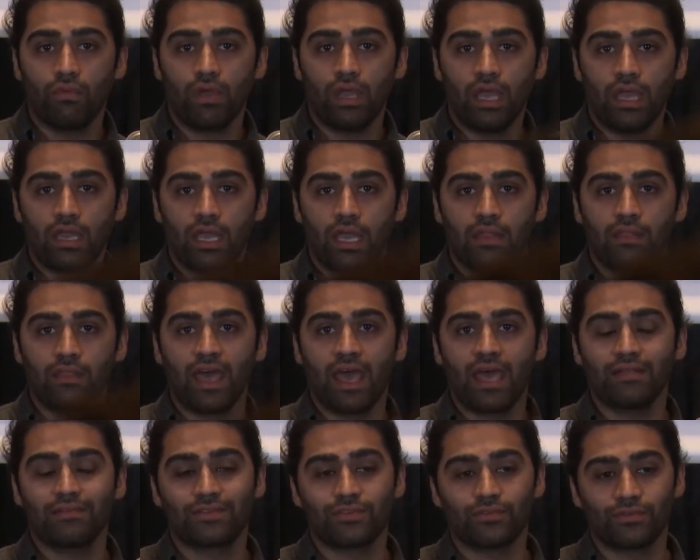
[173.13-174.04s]
And
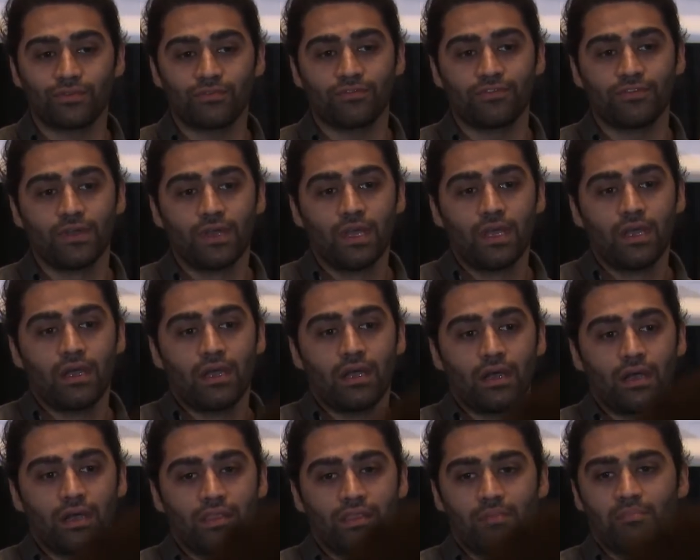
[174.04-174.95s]
that sort of
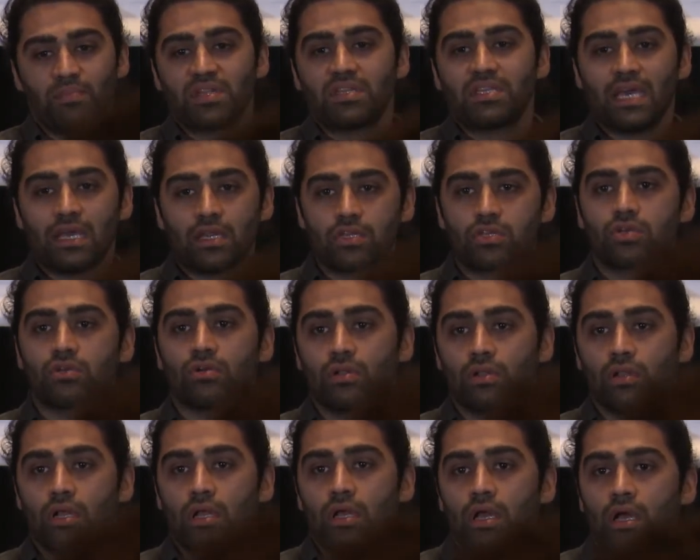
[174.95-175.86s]
the
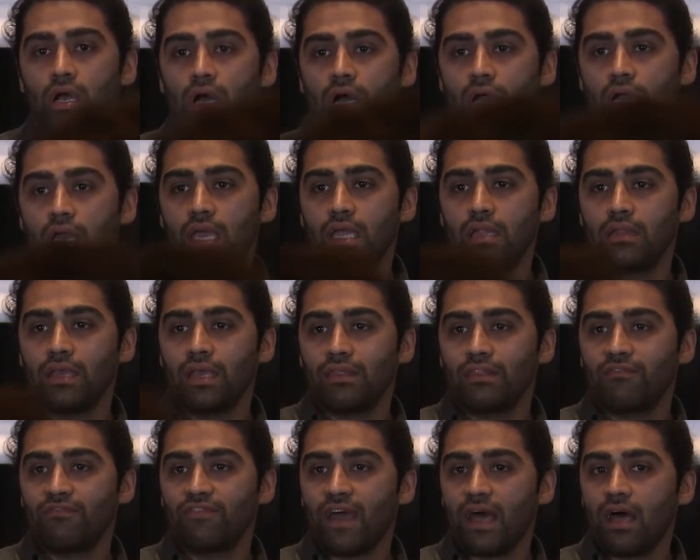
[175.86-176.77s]
potential
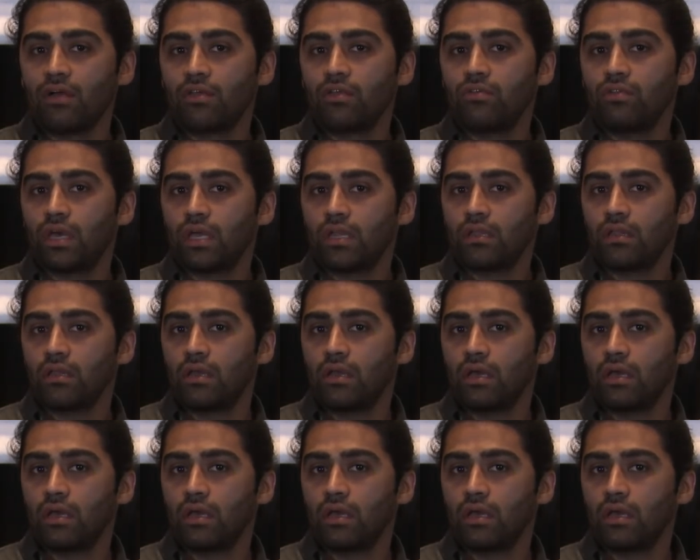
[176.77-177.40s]
and the value that